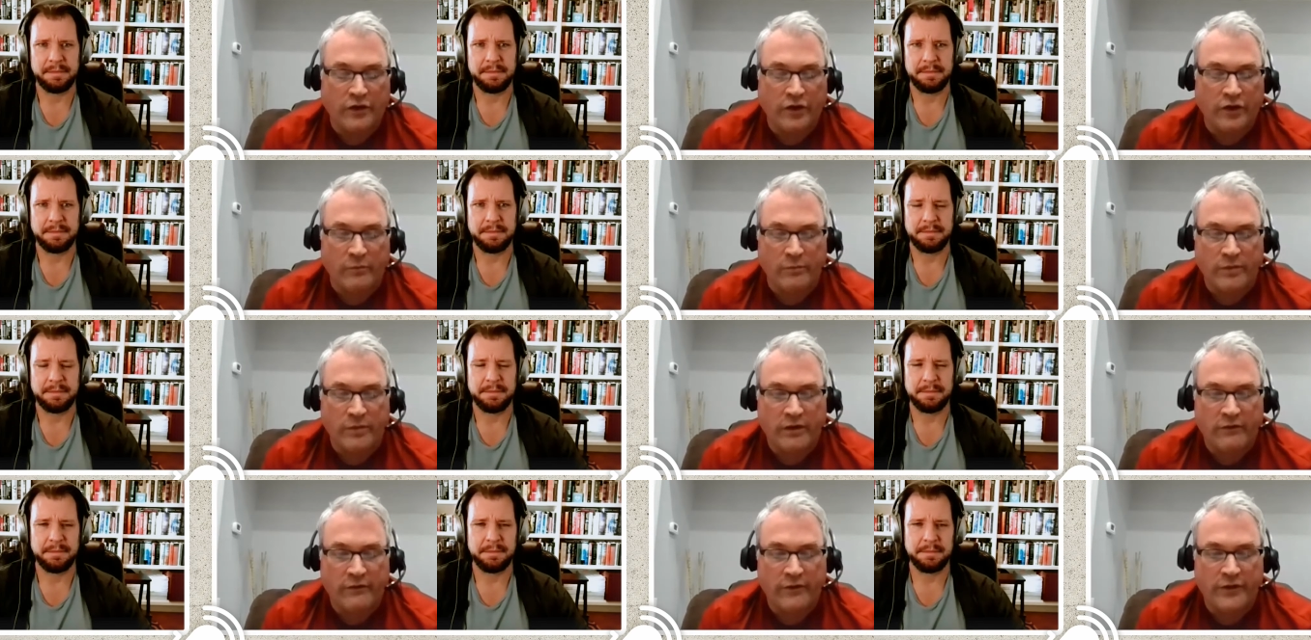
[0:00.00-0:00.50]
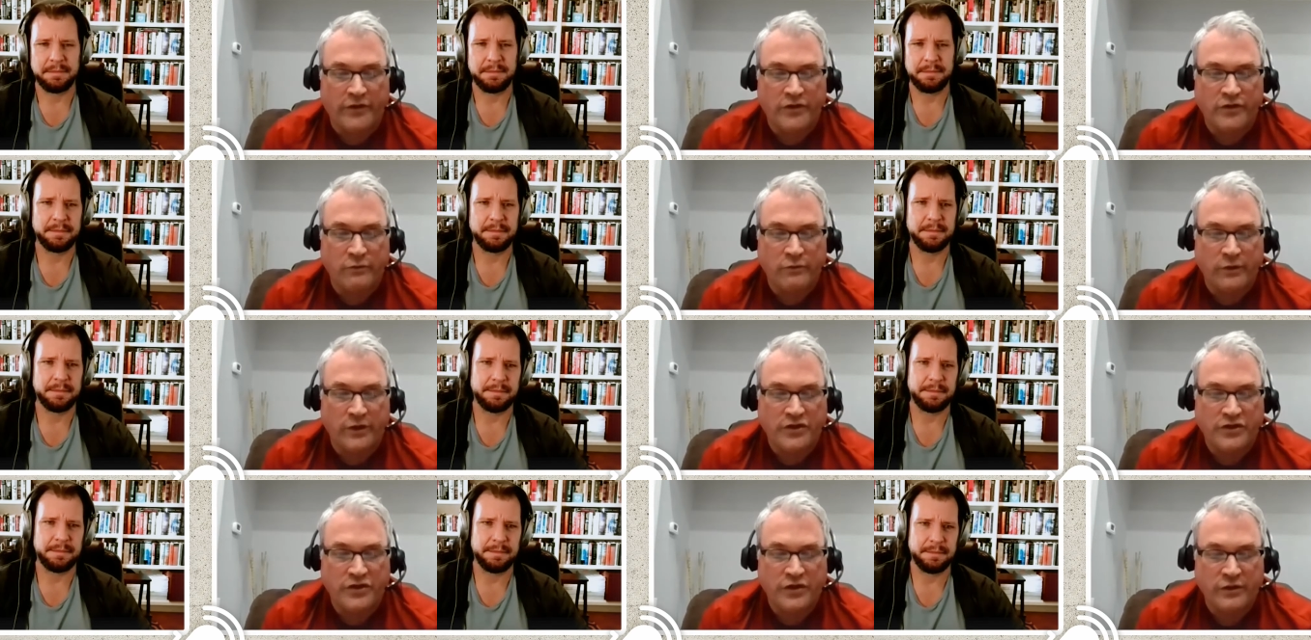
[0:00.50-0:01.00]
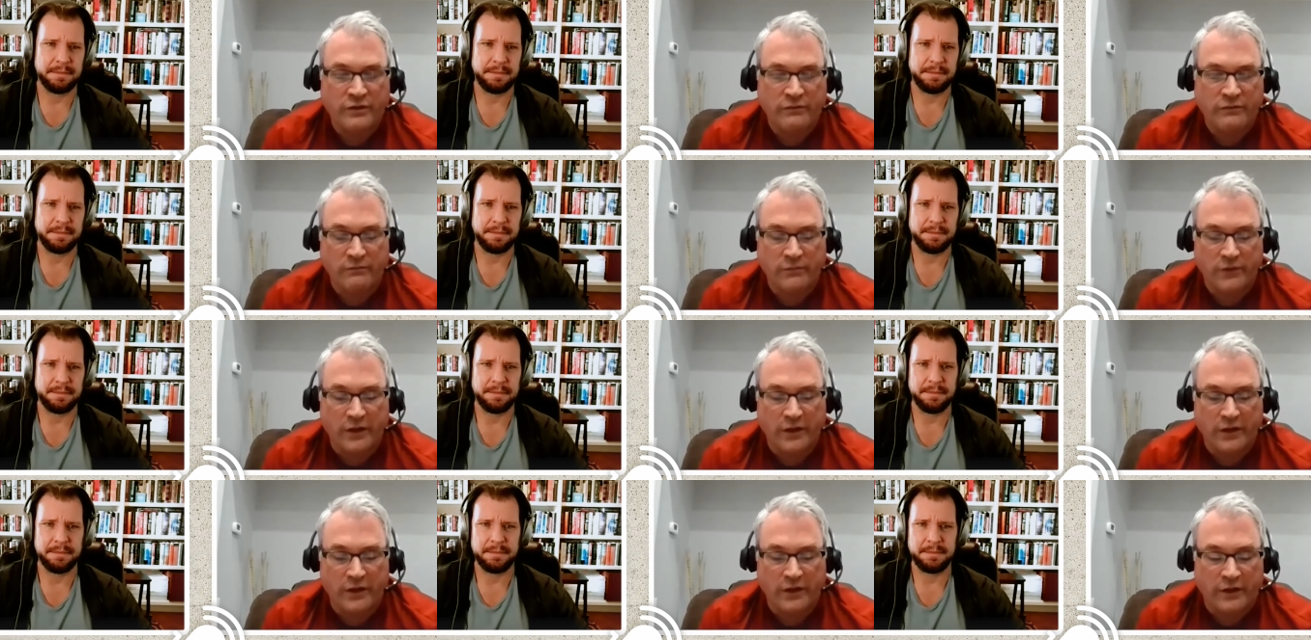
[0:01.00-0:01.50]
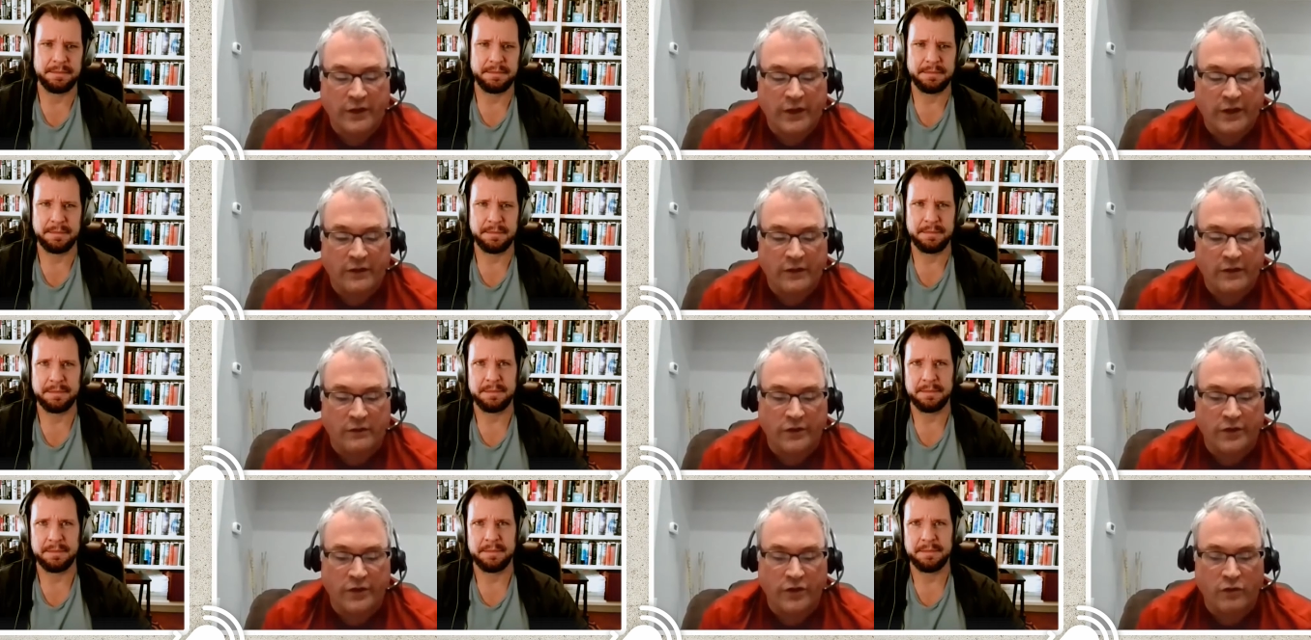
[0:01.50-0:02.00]
Speaker 1: a little bit of intuition and,
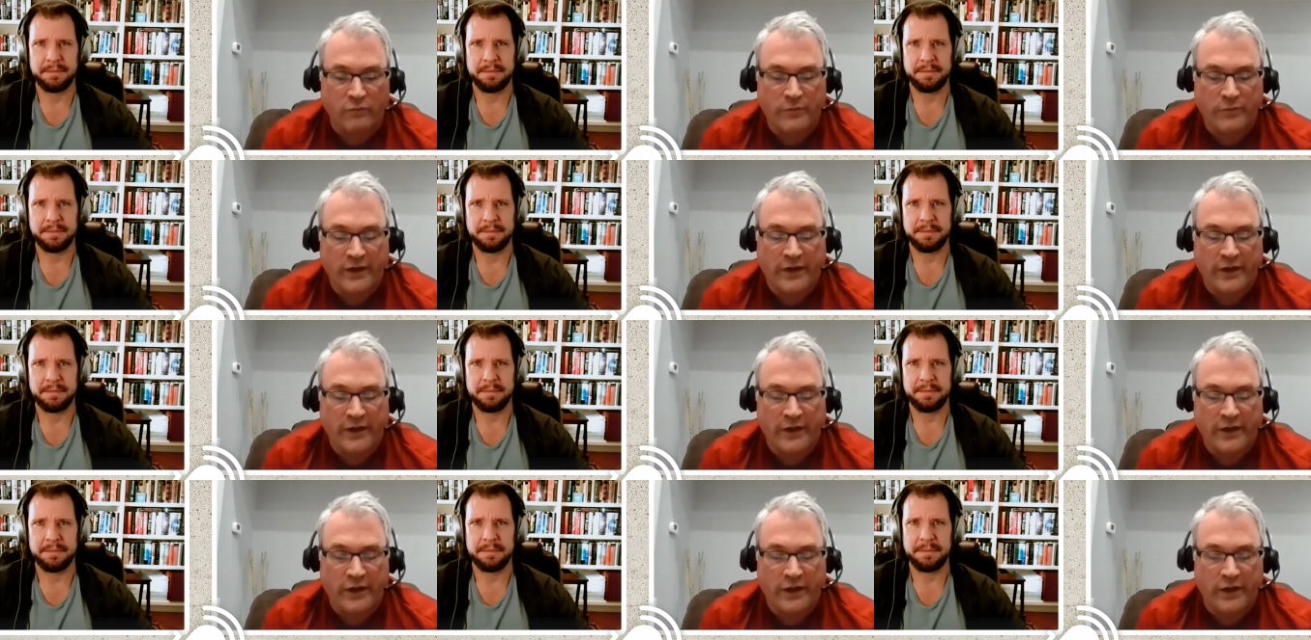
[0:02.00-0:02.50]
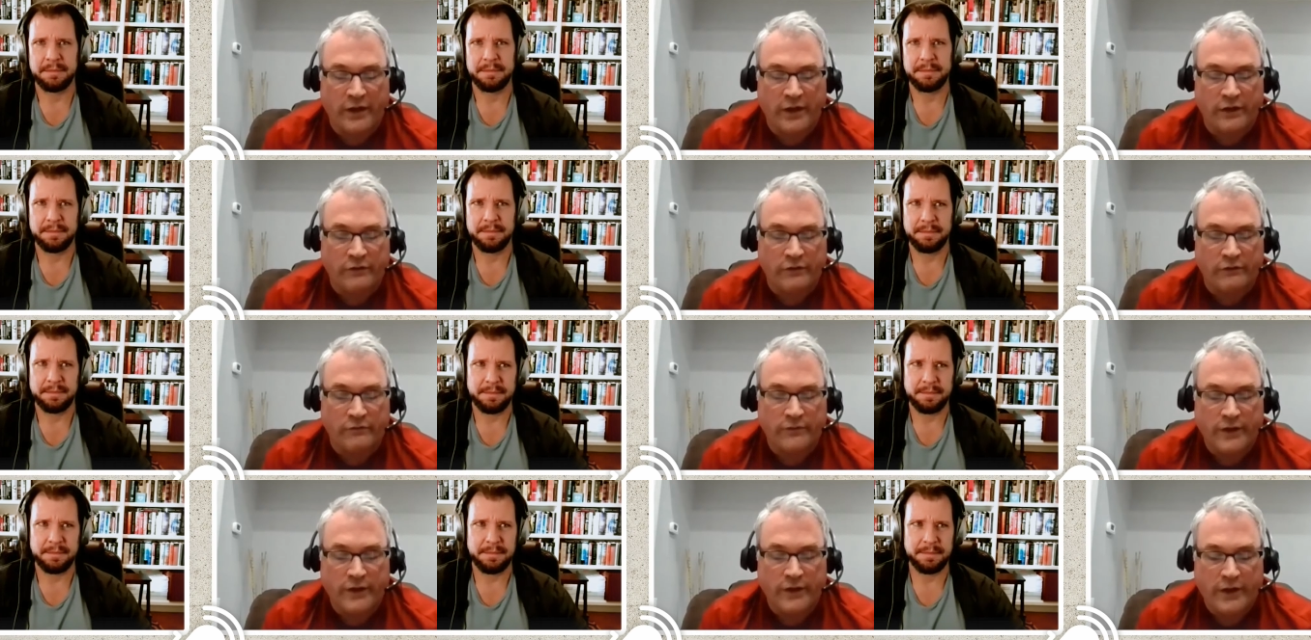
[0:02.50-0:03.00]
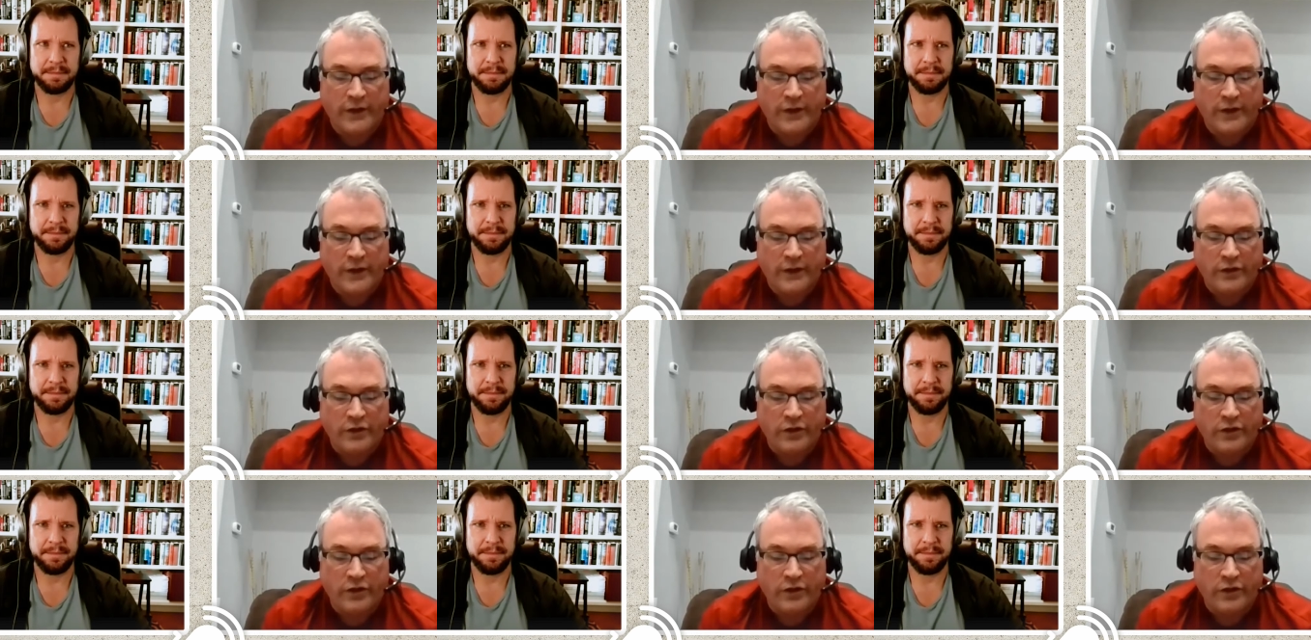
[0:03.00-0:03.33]
and a little bit of